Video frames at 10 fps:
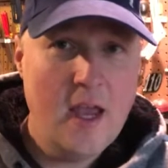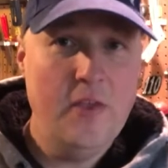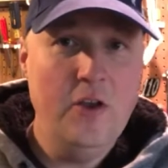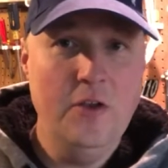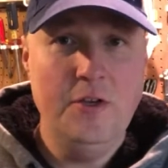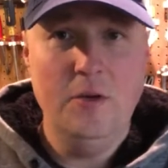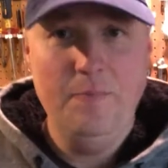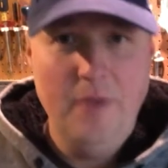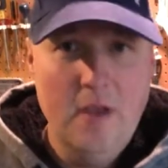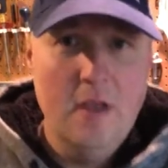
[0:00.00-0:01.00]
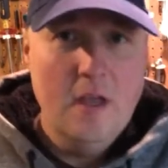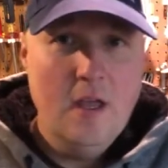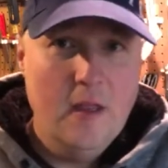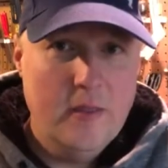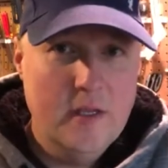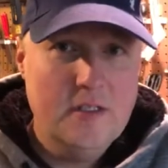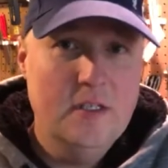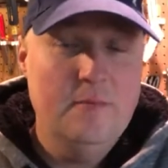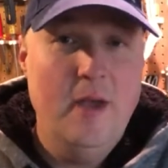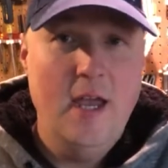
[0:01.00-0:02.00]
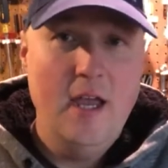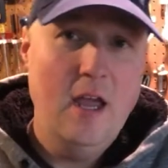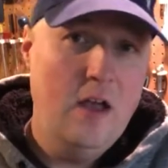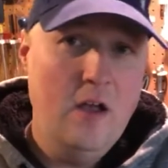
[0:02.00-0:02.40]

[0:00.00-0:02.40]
there, YouTube! This is my